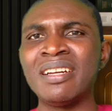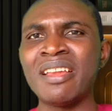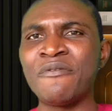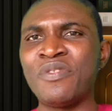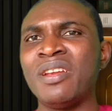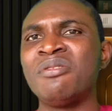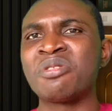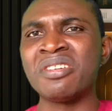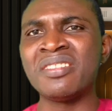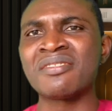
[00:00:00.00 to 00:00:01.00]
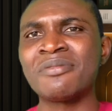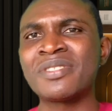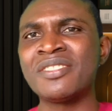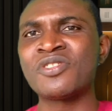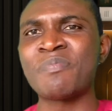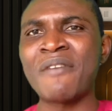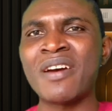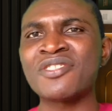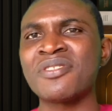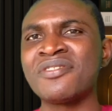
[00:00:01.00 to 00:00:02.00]
They feel, okay, it's something
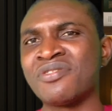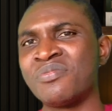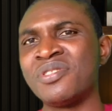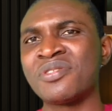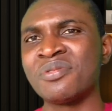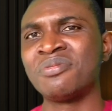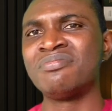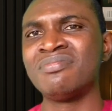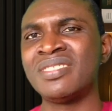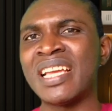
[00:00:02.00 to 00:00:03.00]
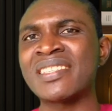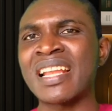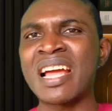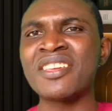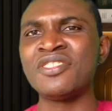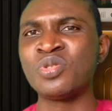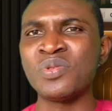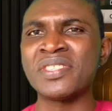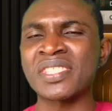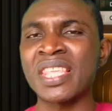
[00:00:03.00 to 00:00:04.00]
supervisor is doing, so let's allow him do
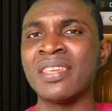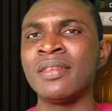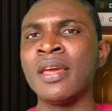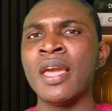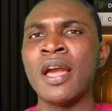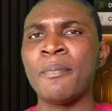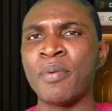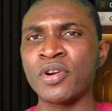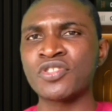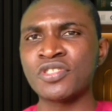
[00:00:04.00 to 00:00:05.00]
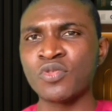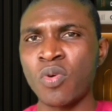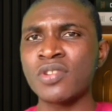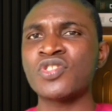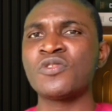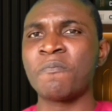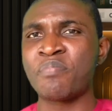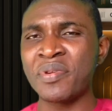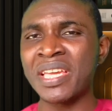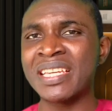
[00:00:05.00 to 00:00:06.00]
his thing. But once you
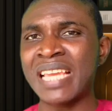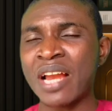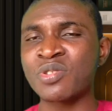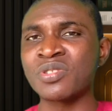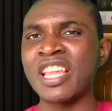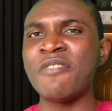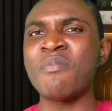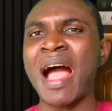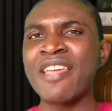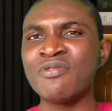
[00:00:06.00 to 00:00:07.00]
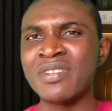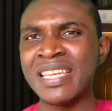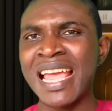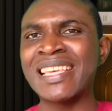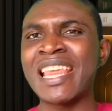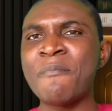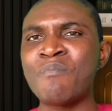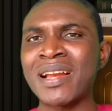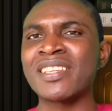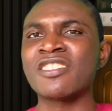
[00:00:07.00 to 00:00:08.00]
bring it down to them and you let them
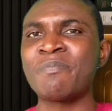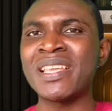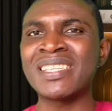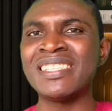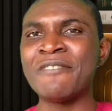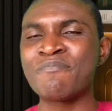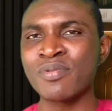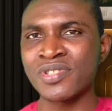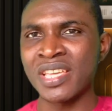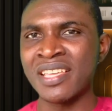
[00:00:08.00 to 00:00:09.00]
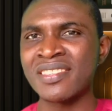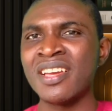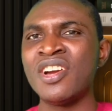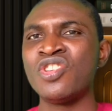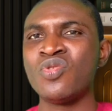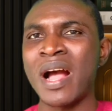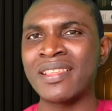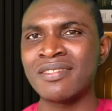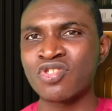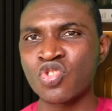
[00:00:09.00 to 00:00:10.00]
participate in the process, you are
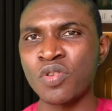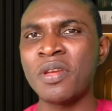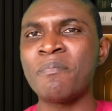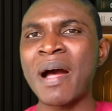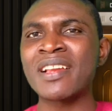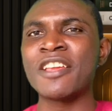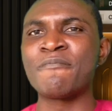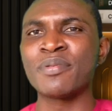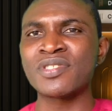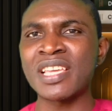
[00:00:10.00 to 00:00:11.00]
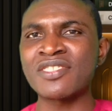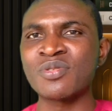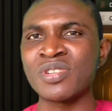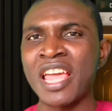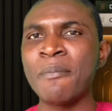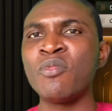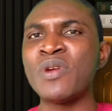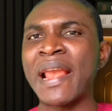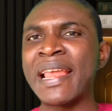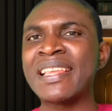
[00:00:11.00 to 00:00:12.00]
throwing back the process to them. You
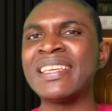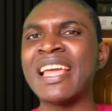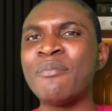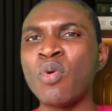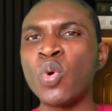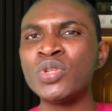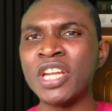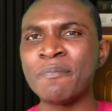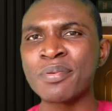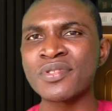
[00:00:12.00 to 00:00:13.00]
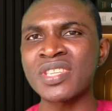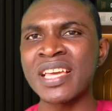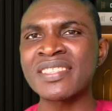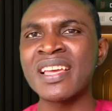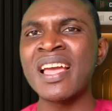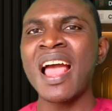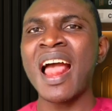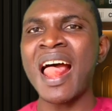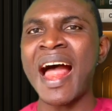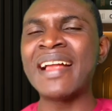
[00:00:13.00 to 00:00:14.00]
are letting them own the process,
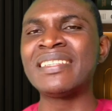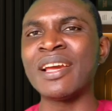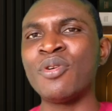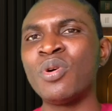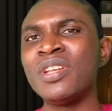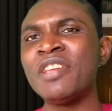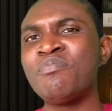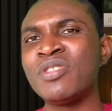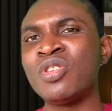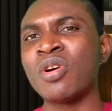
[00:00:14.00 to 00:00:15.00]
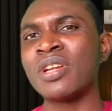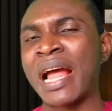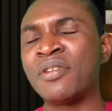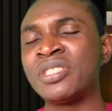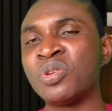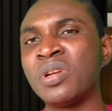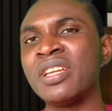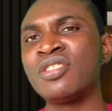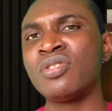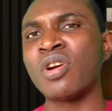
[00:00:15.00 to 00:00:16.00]
and they only
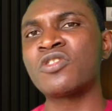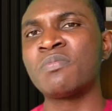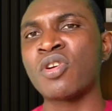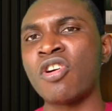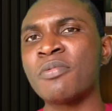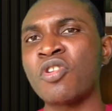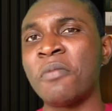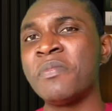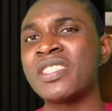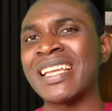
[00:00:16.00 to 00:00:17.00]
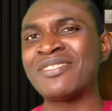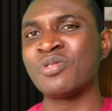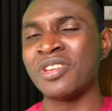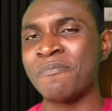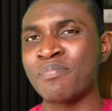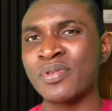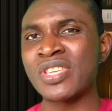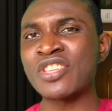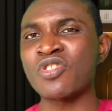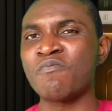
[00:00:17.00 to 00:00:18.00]
not become committed to the
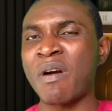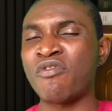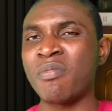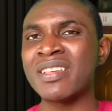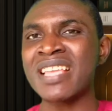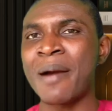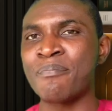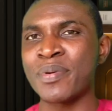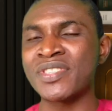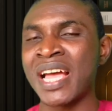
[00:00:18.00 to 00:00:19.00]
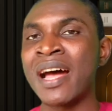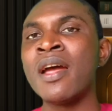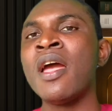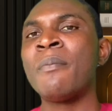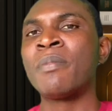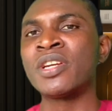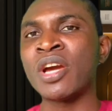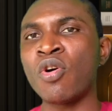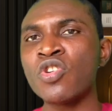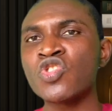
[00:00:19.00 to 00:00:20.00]
process of performance appraisal, but they
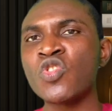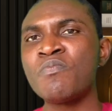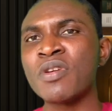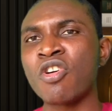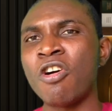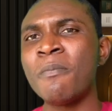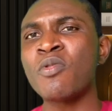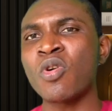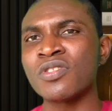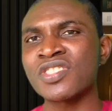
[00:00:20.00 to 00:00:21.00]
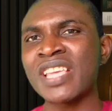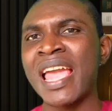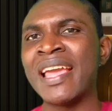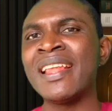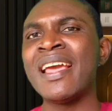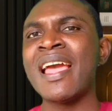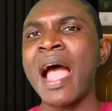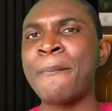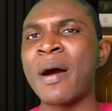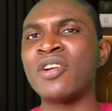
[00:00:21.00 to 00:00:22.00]
also become concerned
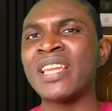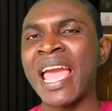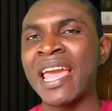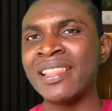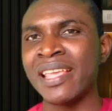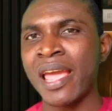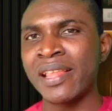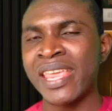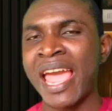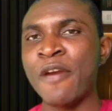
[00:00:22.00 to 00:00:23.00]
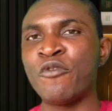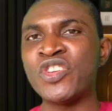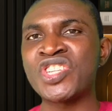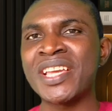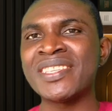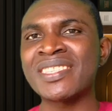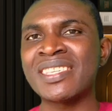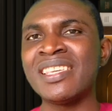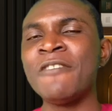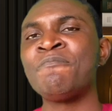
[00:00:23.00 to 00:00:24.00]
about their
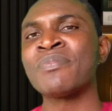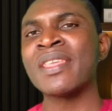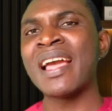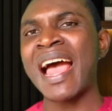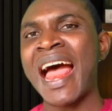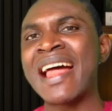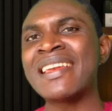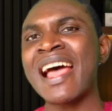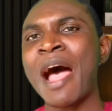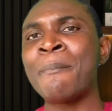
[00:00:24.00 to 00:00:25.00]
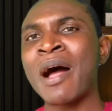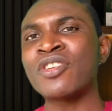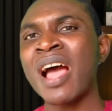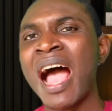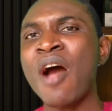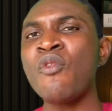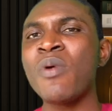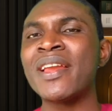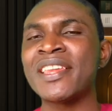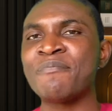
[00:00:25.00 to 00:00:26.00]
efficiency and about how
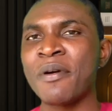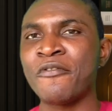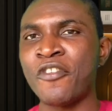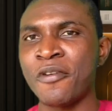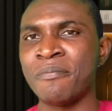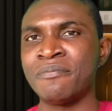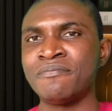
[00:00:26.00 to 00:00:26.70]
well they perform